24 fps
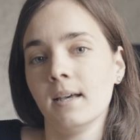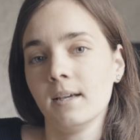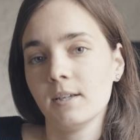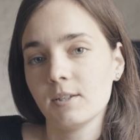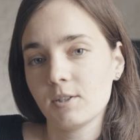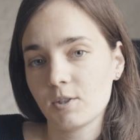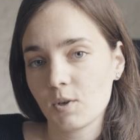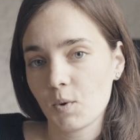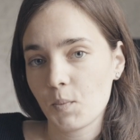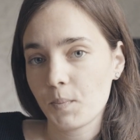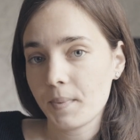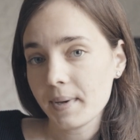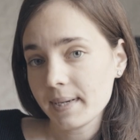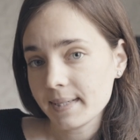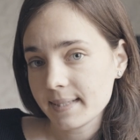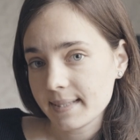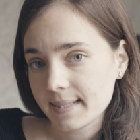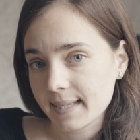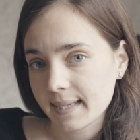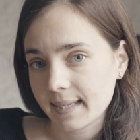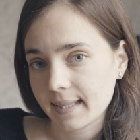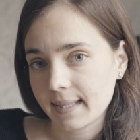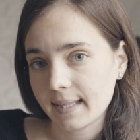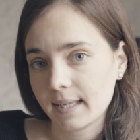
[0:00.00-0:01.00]
So
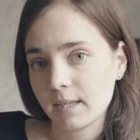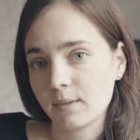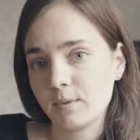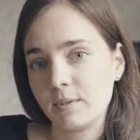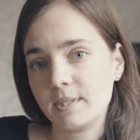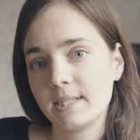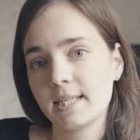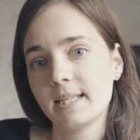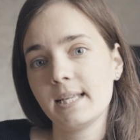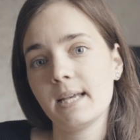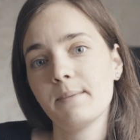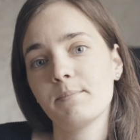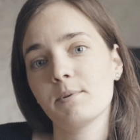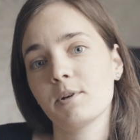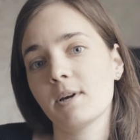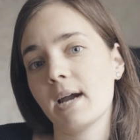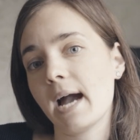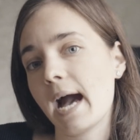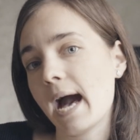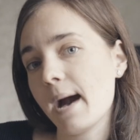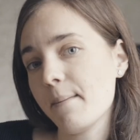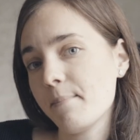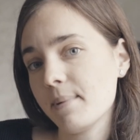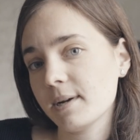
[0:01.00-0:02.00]
basically, you set up
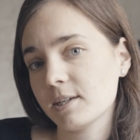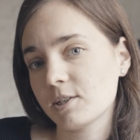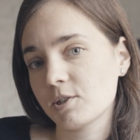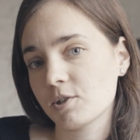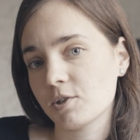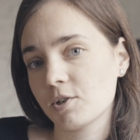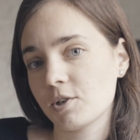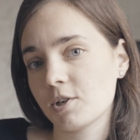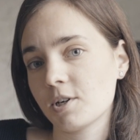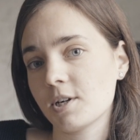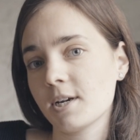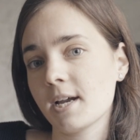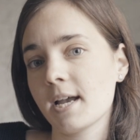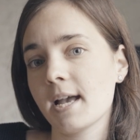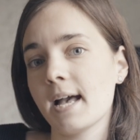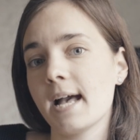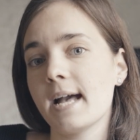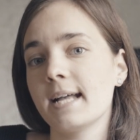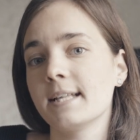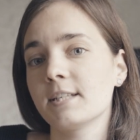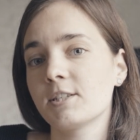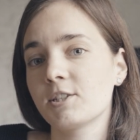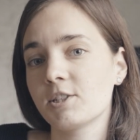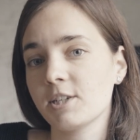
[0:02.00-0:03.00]
your aperture
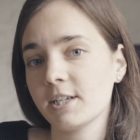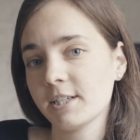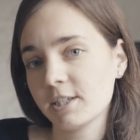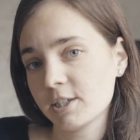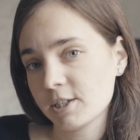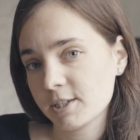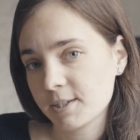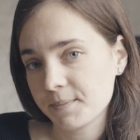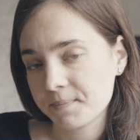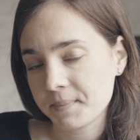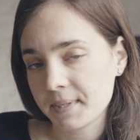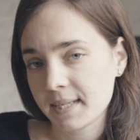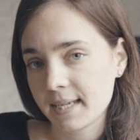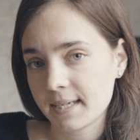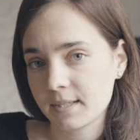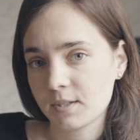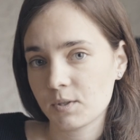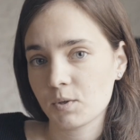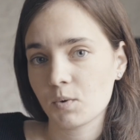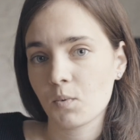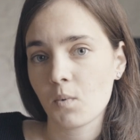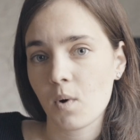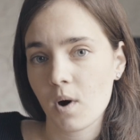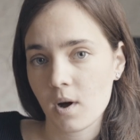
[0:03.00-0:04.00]
and shutter speed
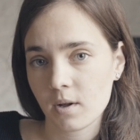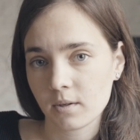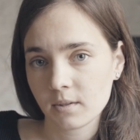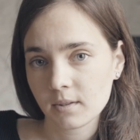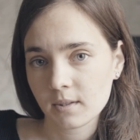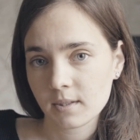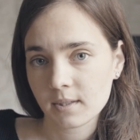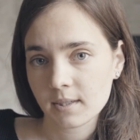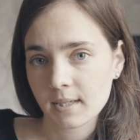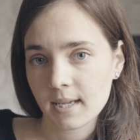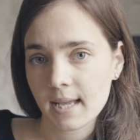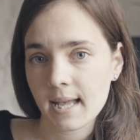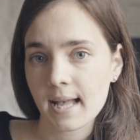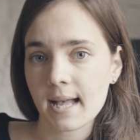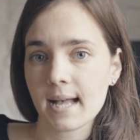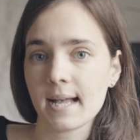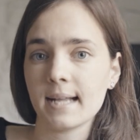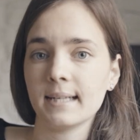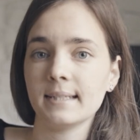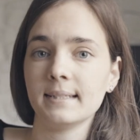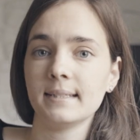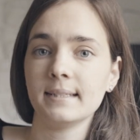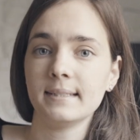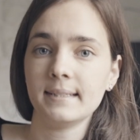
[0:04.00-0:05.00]
as you want, and